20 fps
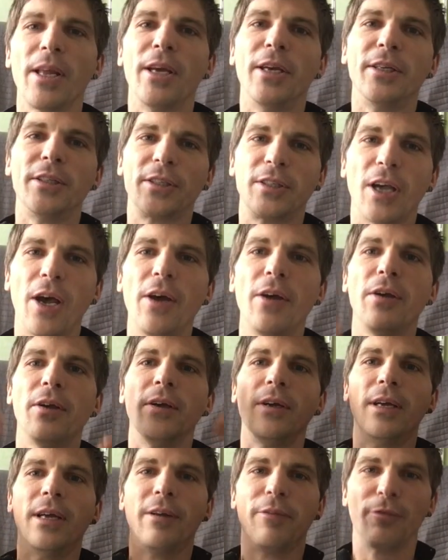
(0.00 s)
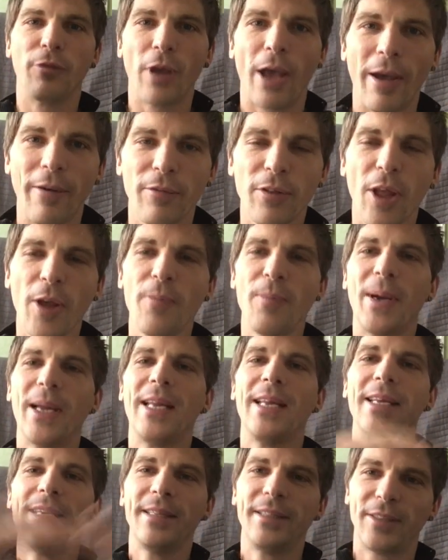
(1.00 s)
So if you have no
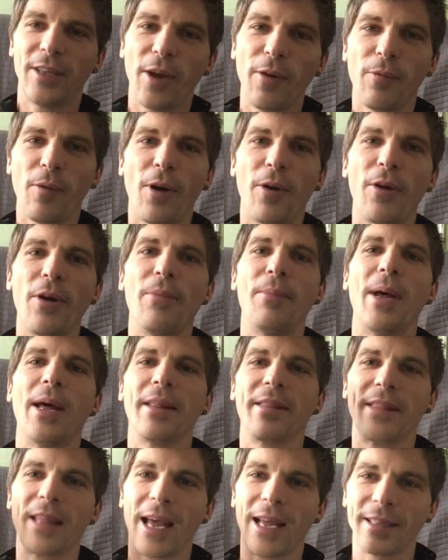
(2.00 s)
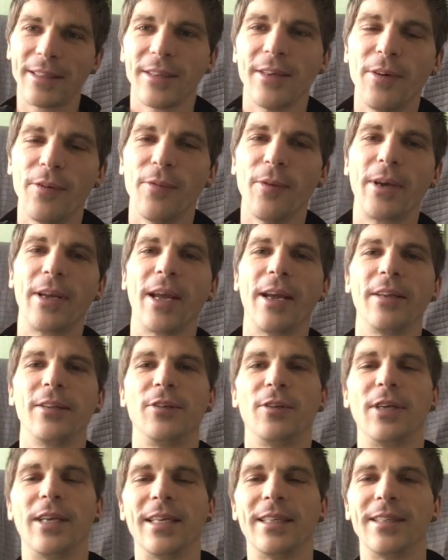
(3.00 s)
money, don't worry about that. We're going
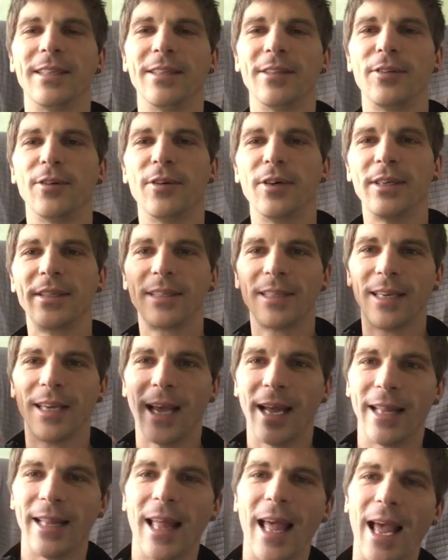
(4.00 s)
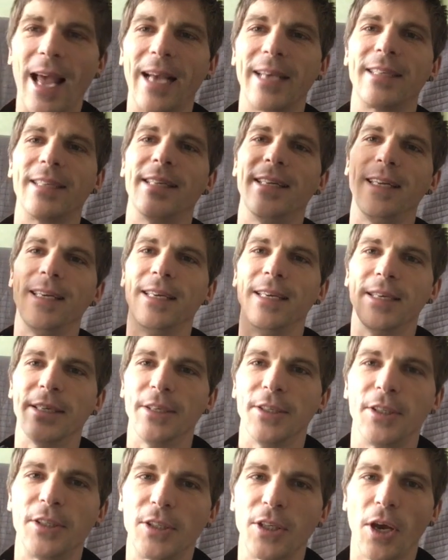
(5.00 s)
to get into it and actually
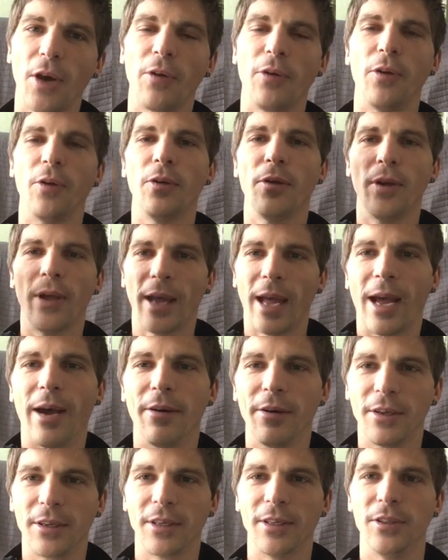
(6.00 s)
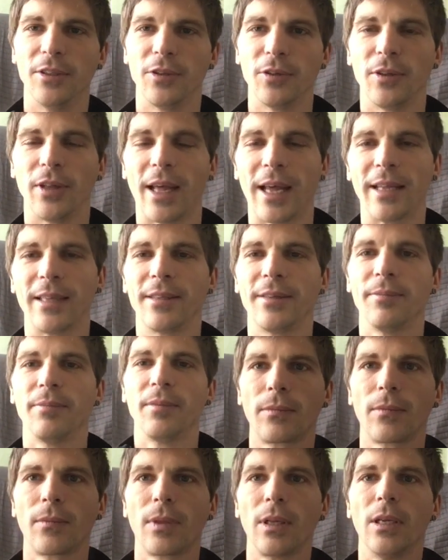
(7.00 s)
show you how you can do that.
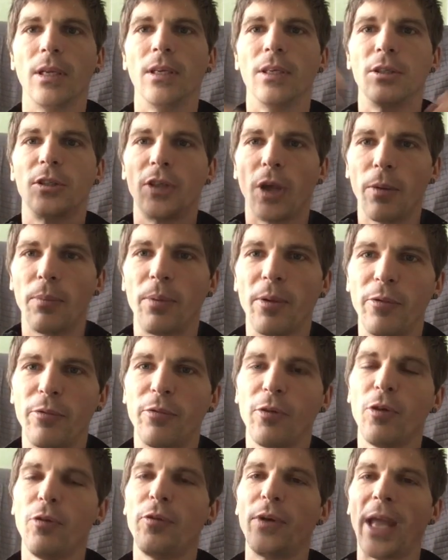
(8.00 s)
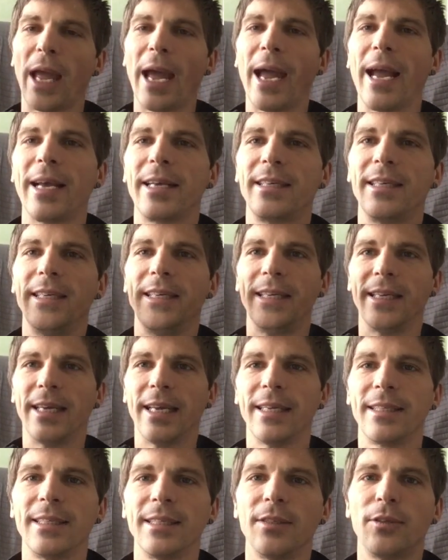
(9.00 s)
So before we actually
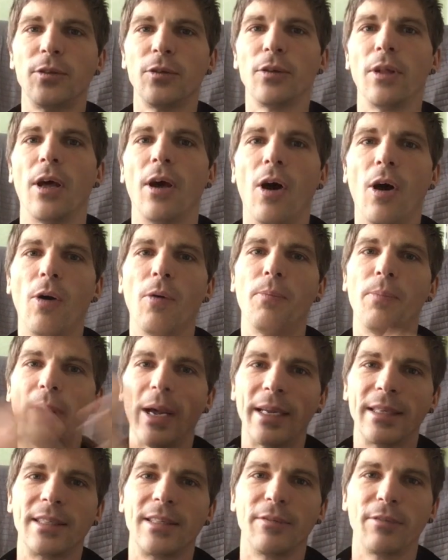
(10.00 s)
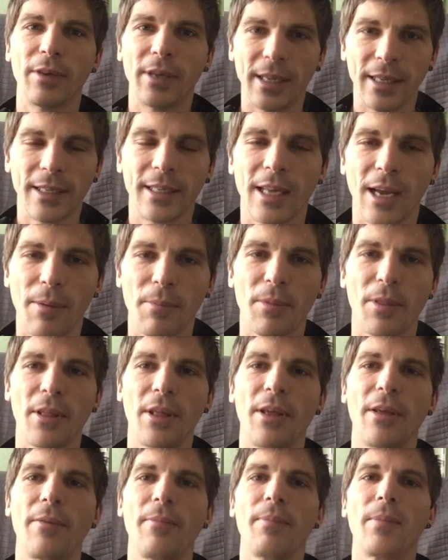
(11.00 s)
get into the whole passive income
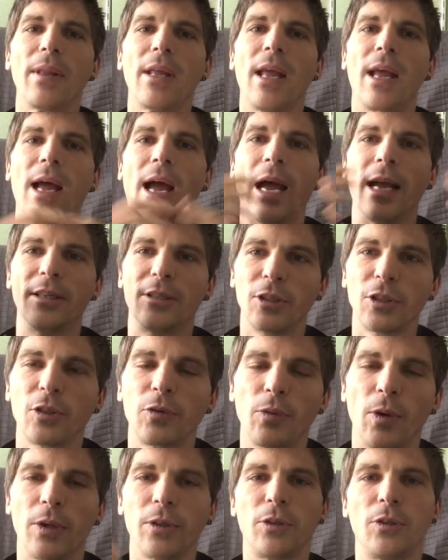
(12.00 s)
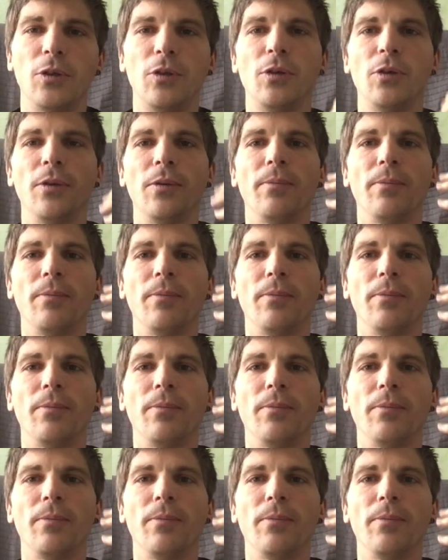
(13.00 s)
thing, I just want to